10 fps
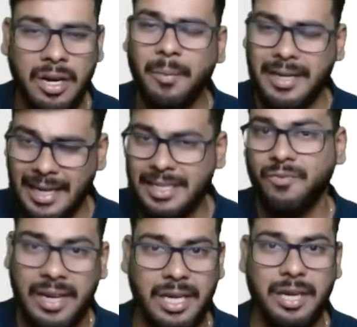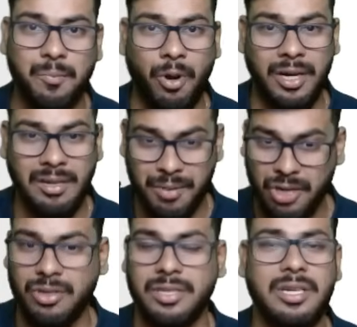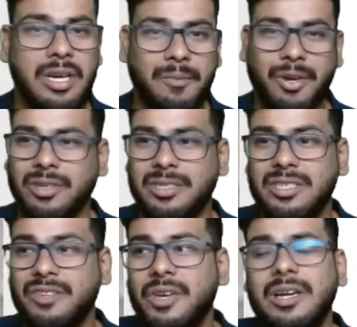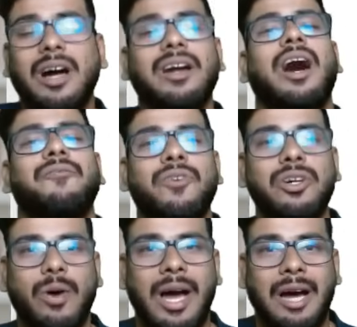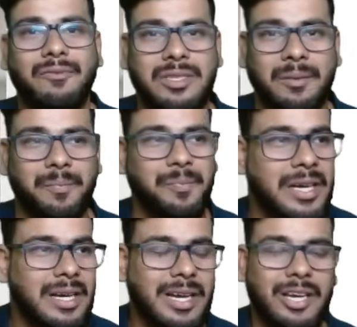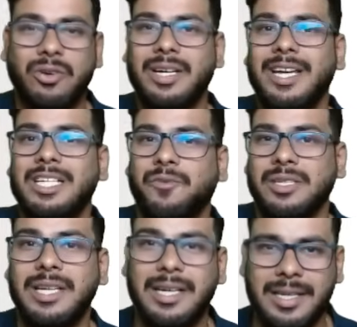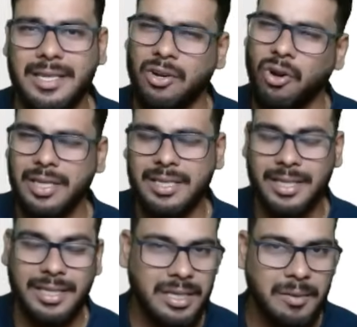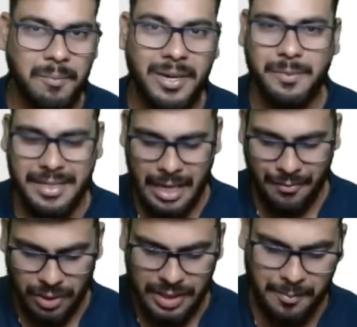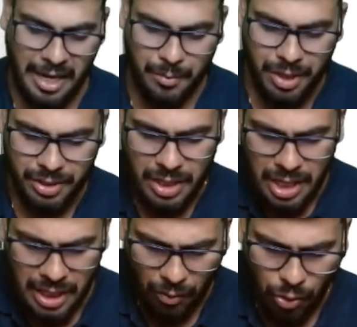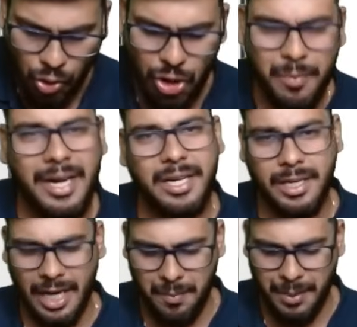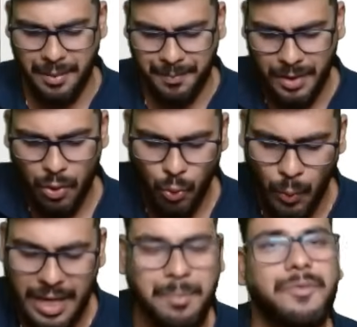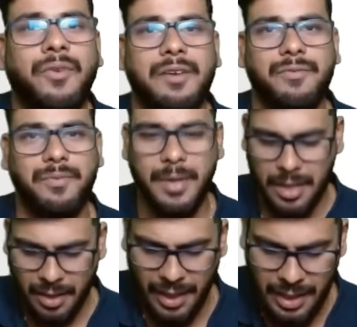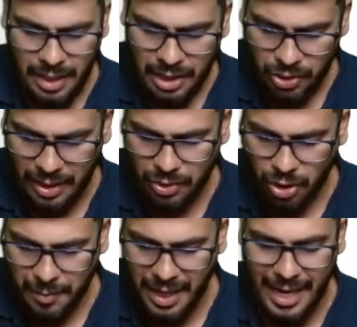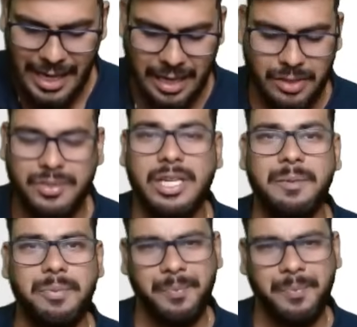But that's very important because we can't afford to have some days for sickness and all these things. Please be safe on these parameters. Now, go to bed at 9 p.m. Wake up at 5, right? So that's going to be 8 hours of sleep,